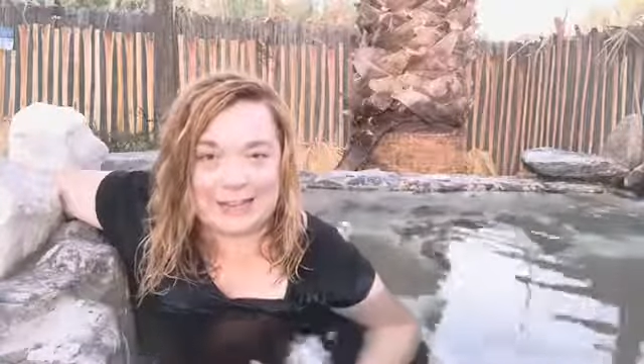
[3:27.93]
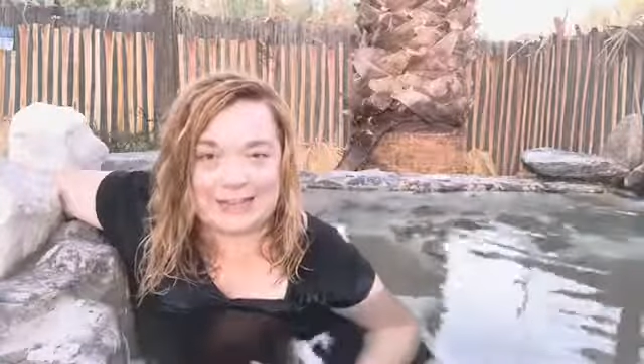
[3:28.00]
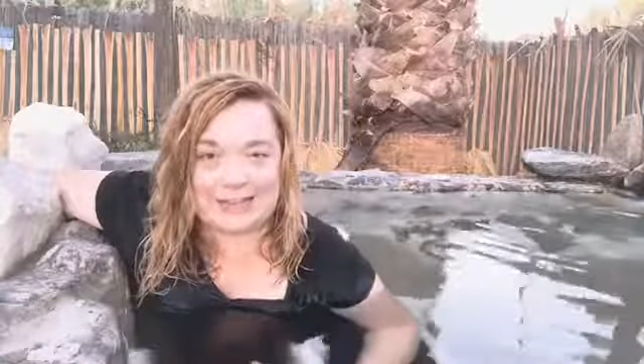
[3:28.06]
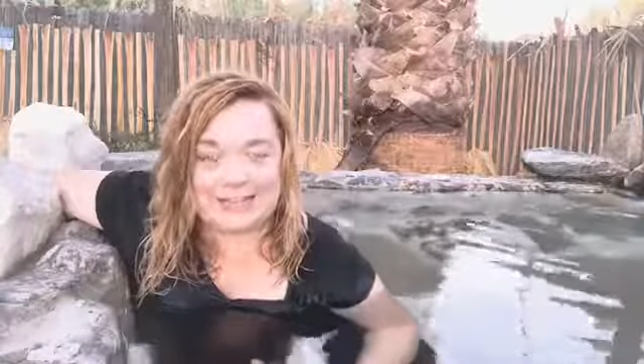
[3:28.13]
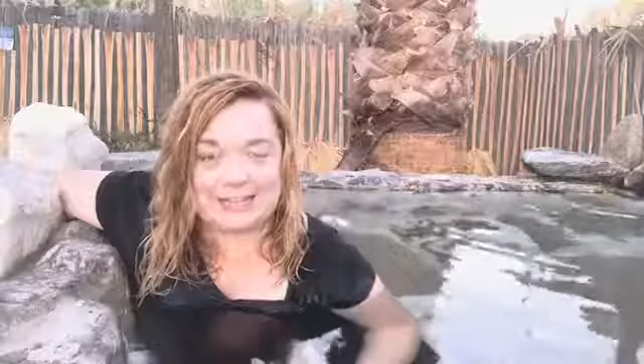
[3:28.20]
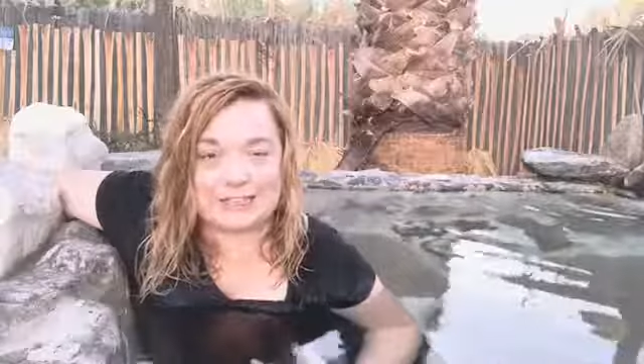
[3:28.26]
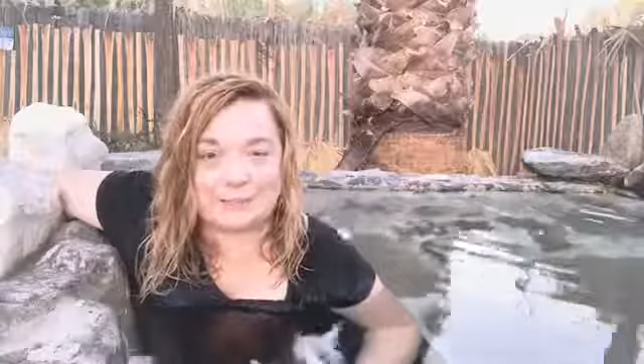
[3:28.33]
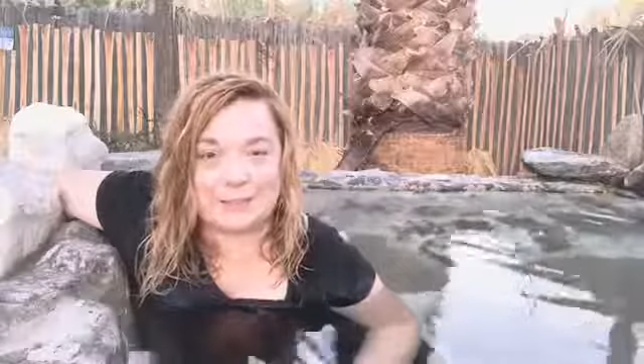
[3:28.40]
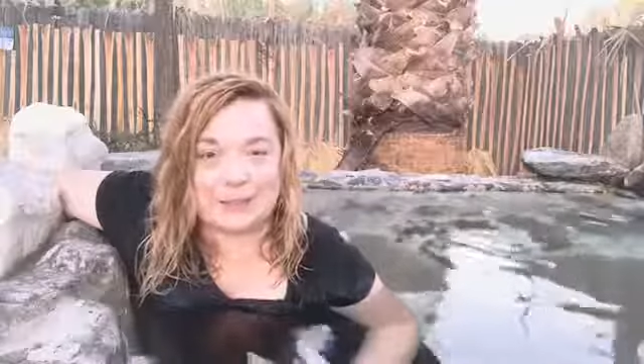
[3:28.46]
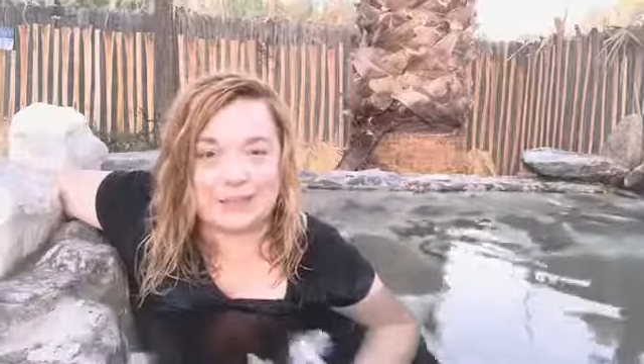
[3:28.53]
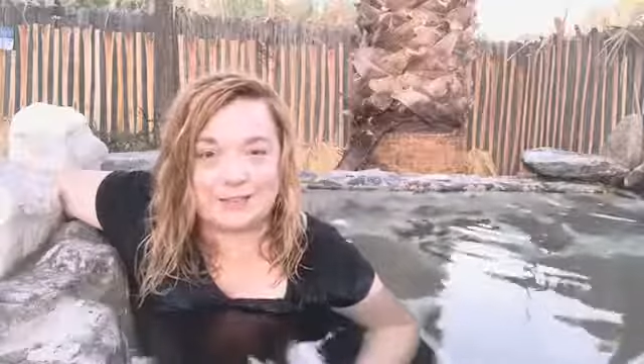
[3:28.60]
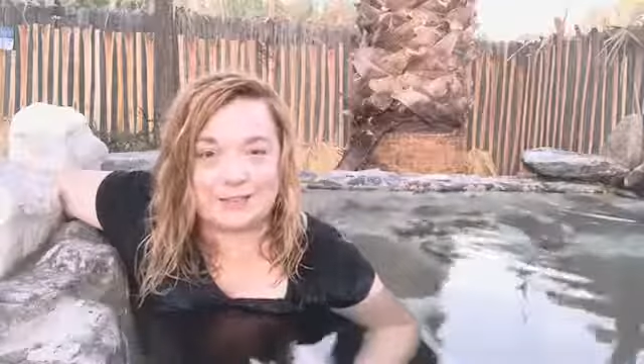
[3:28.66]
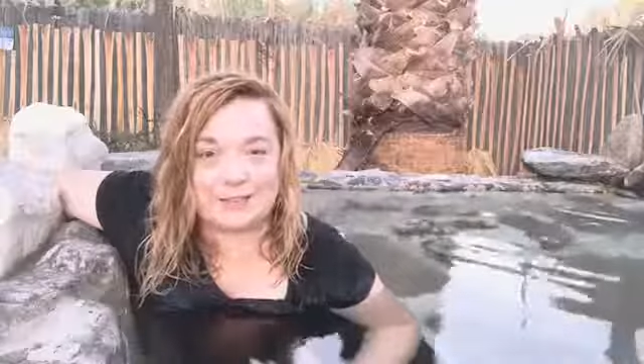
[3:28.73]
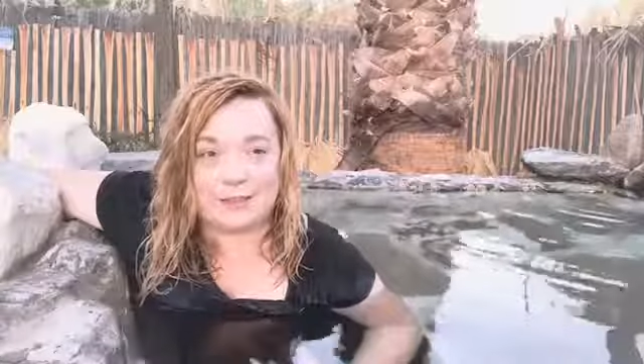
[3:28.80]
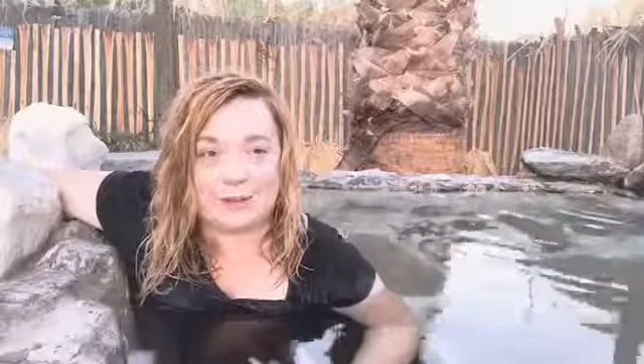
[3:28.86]
in a
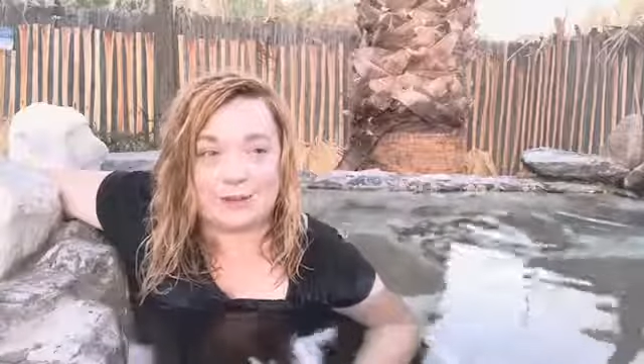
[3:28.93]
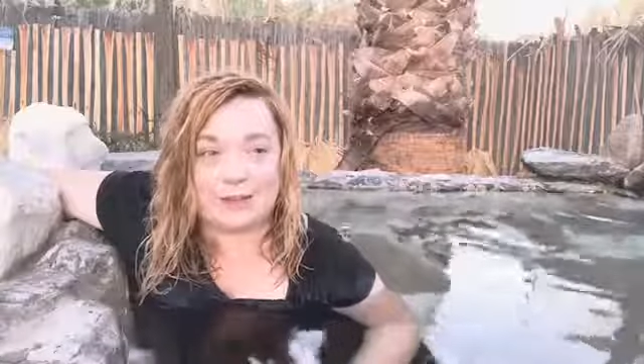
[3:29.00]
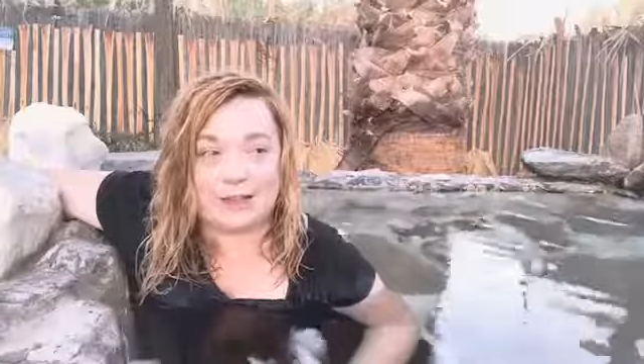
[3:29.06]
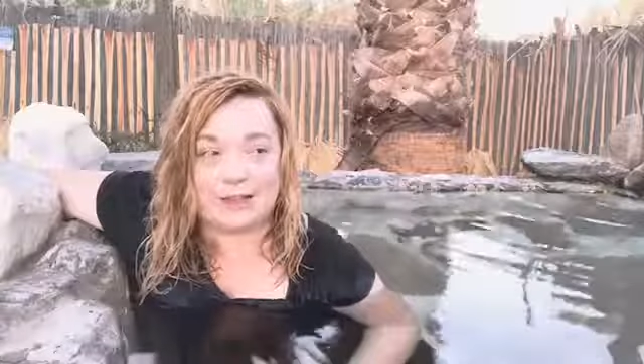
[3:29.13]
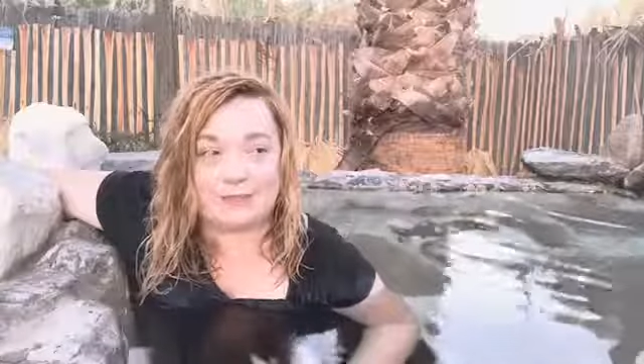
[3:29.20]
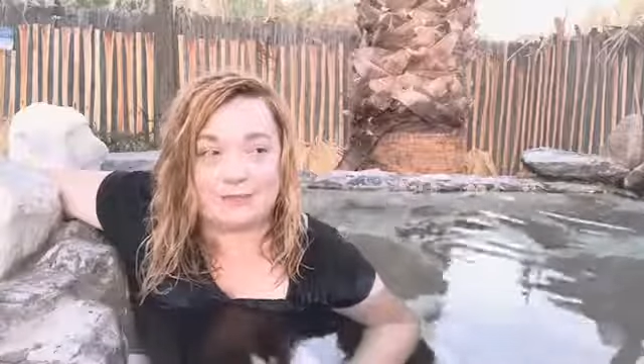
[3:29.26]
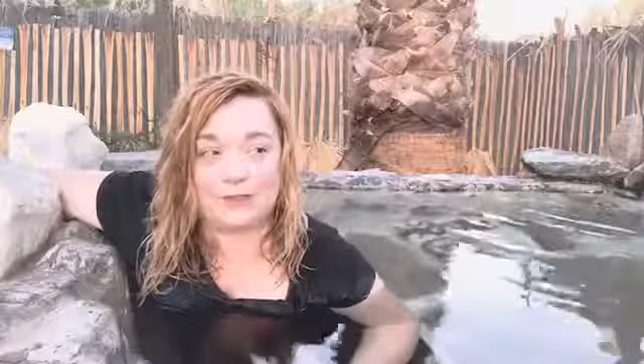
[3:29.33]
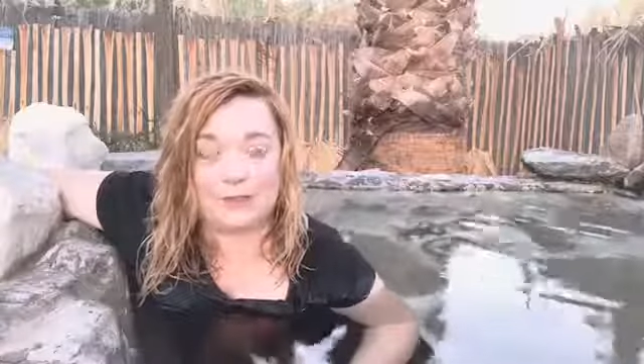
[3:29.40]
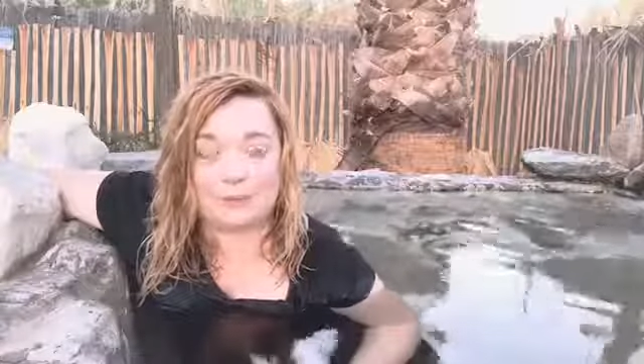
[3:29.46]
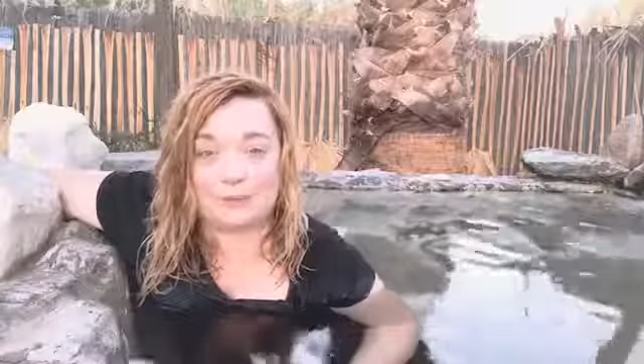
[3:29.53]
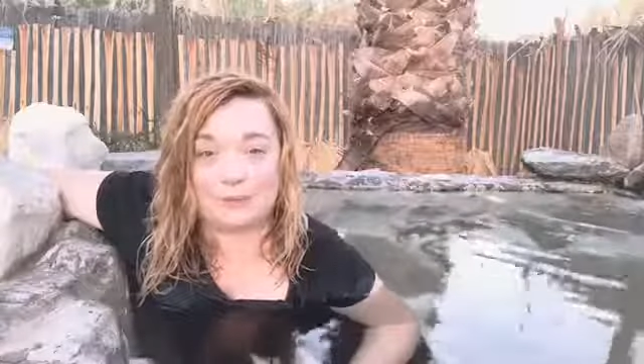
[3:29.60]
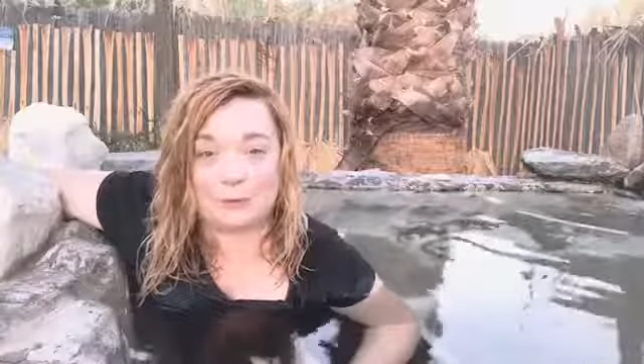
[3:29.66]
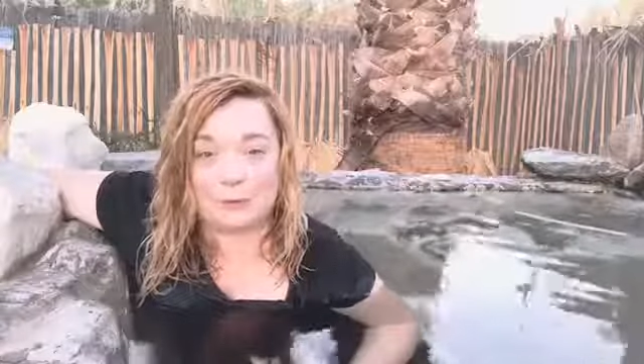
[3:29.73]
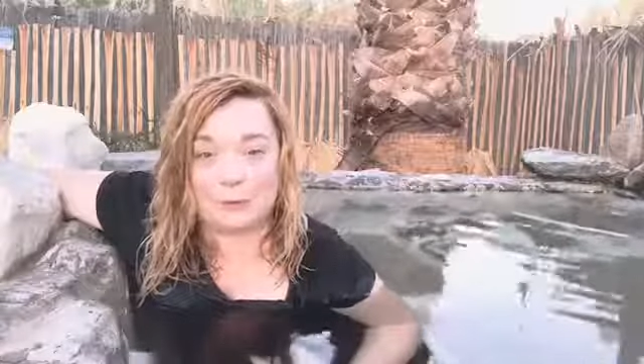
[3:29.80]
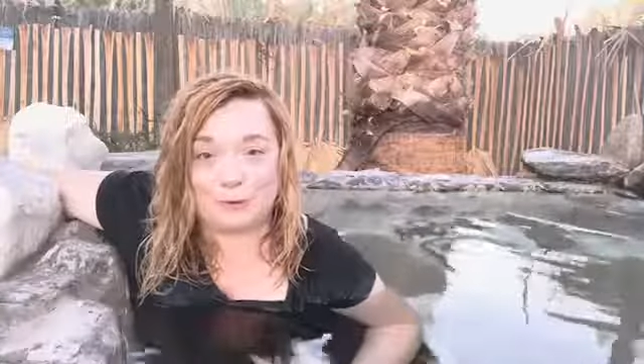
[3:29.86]
space in your life that you're
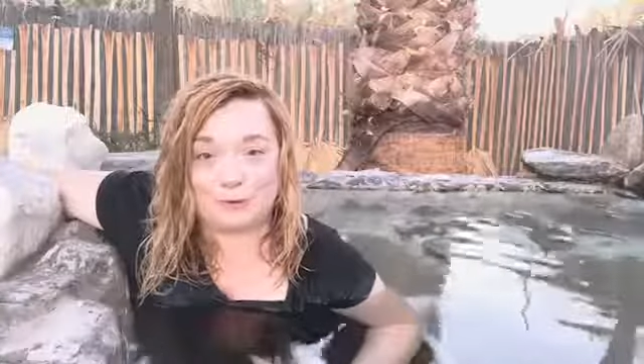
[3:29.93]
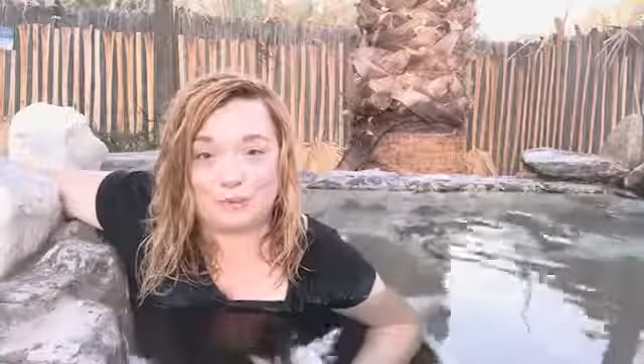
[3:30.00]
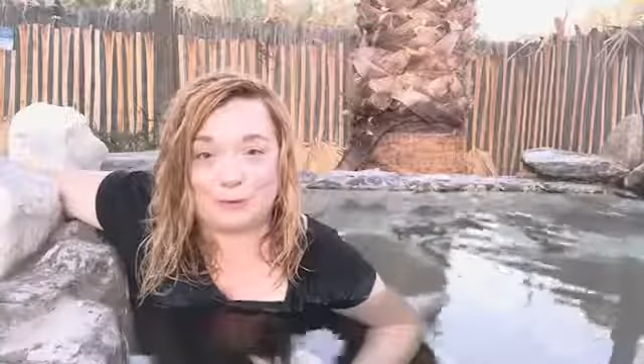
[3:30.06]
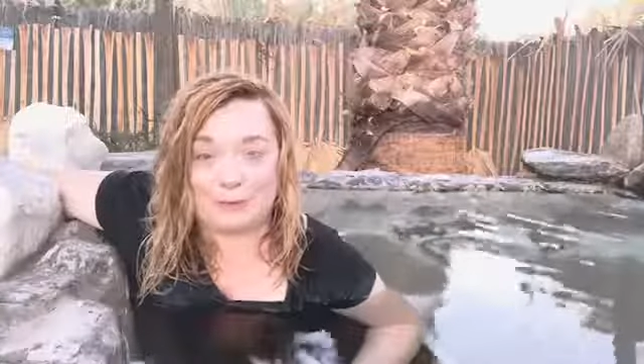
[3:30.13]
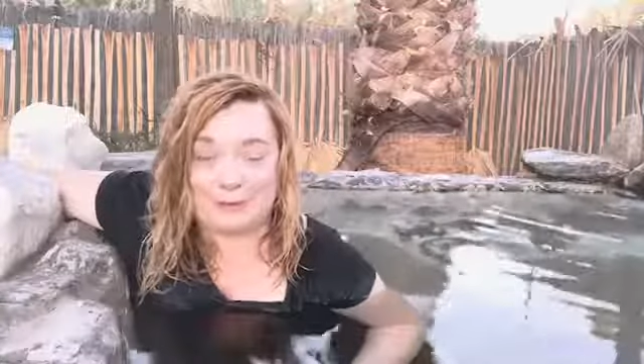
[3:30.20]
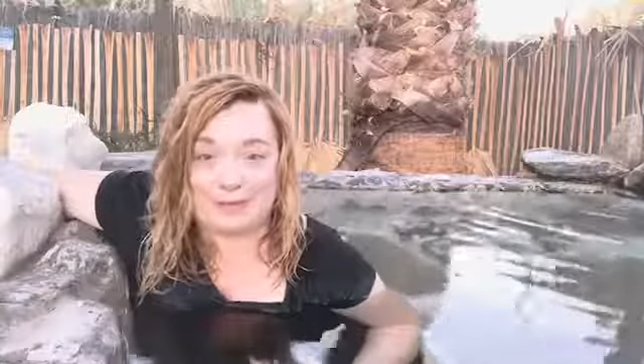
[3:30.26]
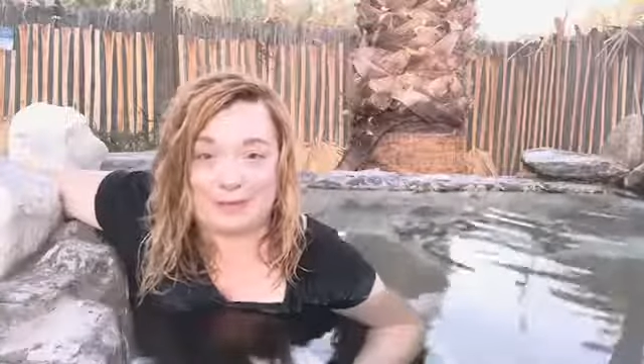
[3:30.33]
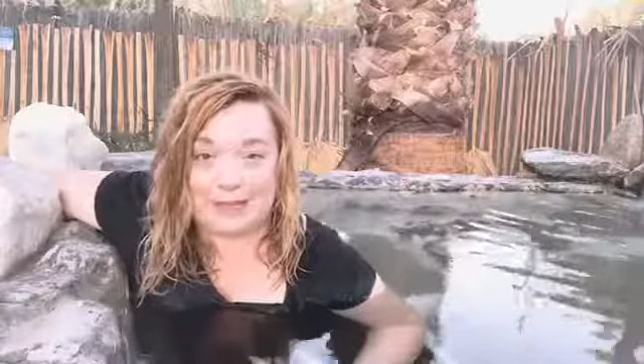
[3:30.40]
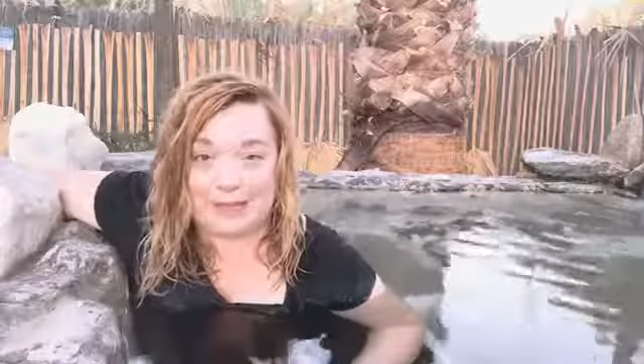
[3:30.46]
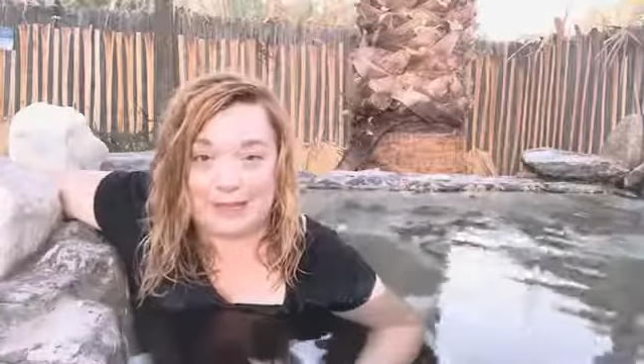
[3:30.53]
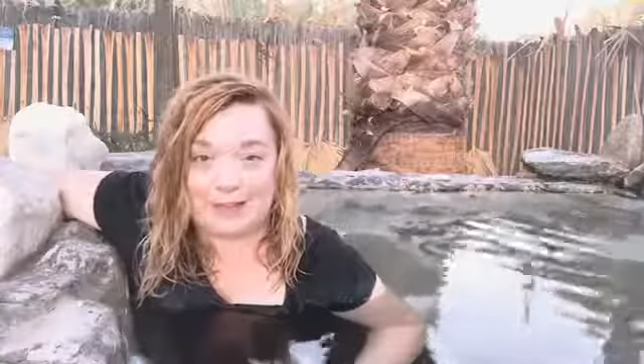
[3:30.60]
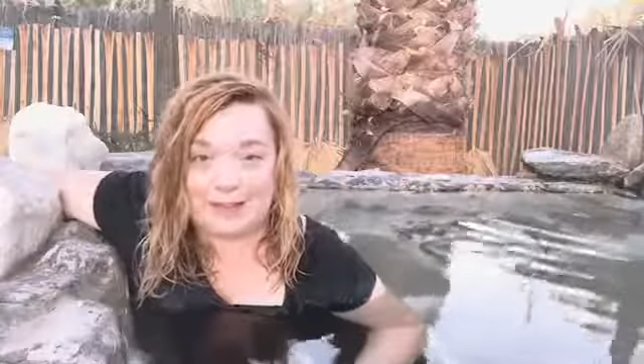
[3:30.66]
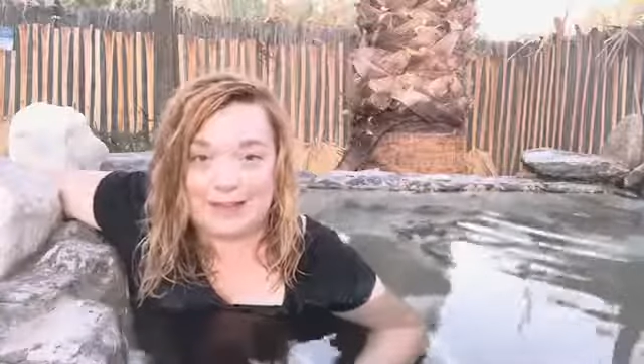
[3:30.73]
supposed to be in.